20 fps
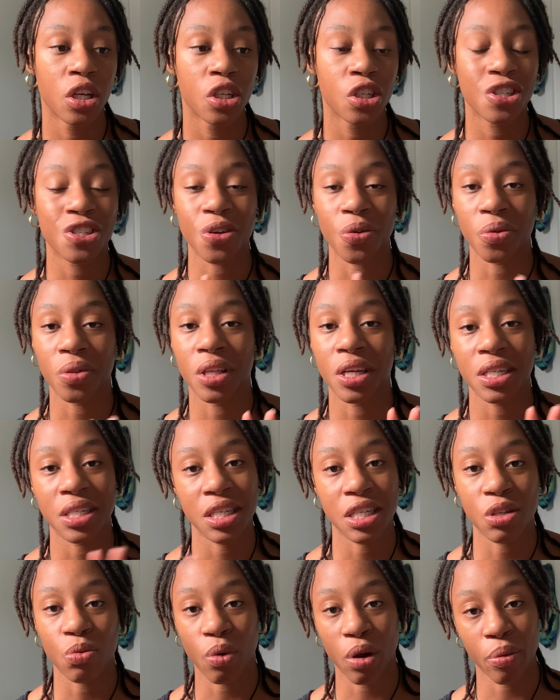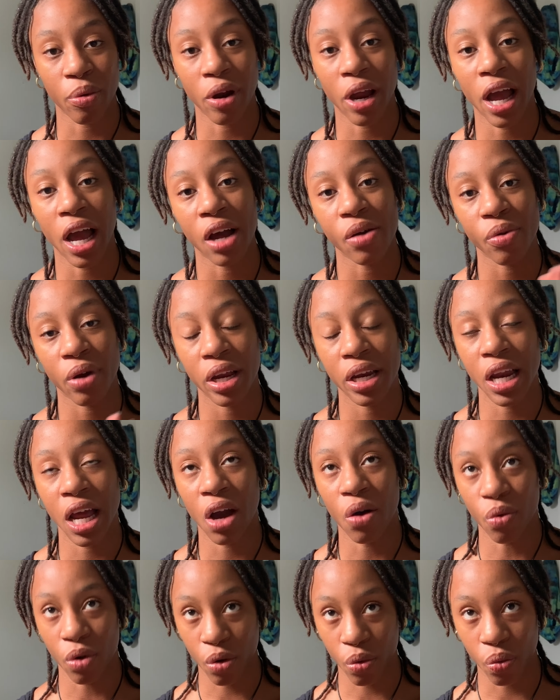So this is where we're at right
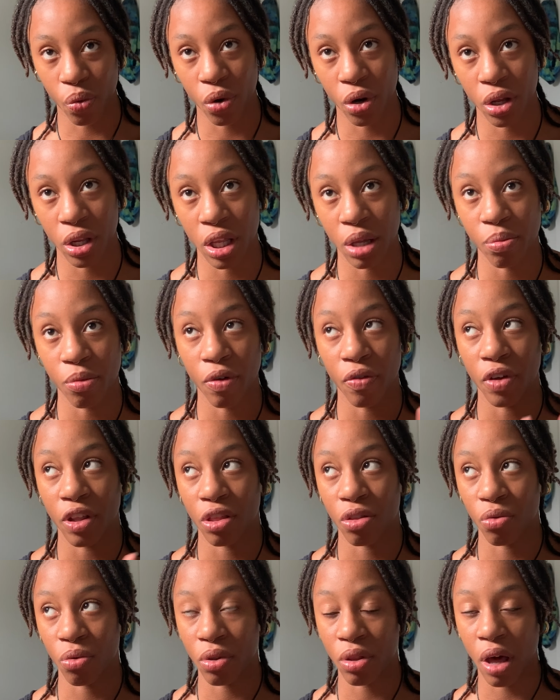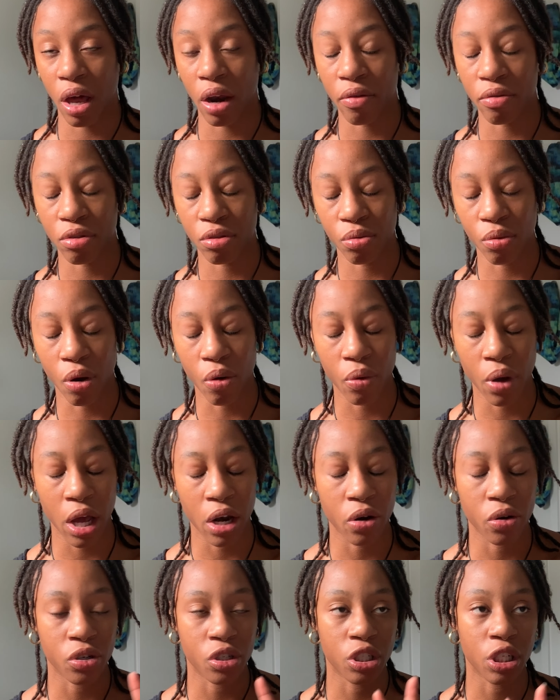now. We're really moving through a lot of throat
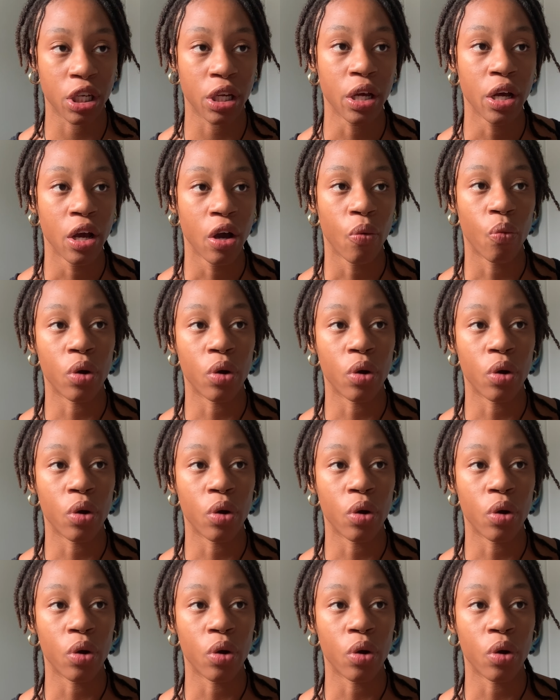energy.